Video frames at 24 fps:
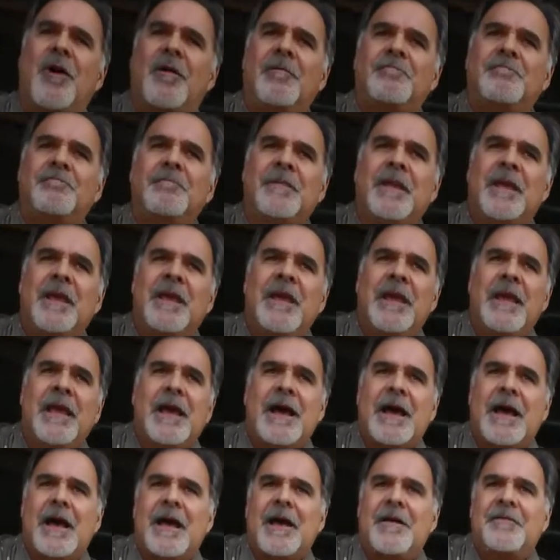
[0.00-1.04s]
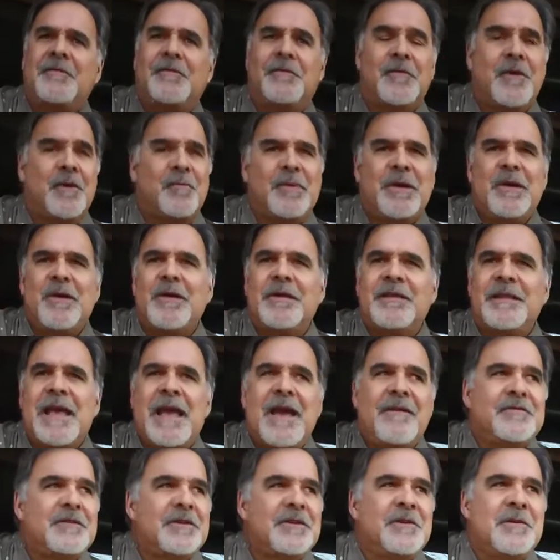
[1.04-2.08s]
uh, for a beer in the
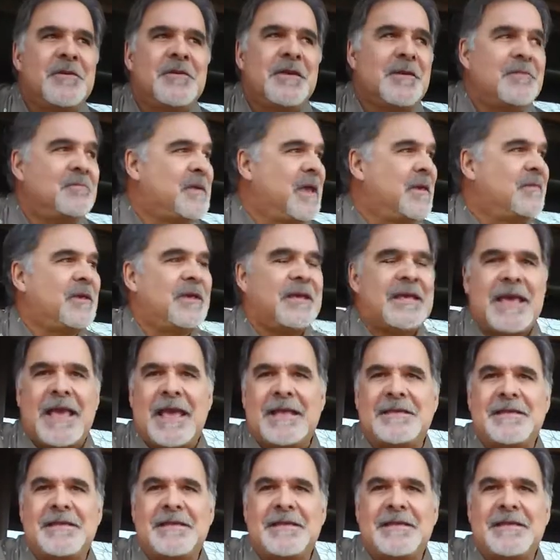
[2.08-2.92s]
afternoon and maybe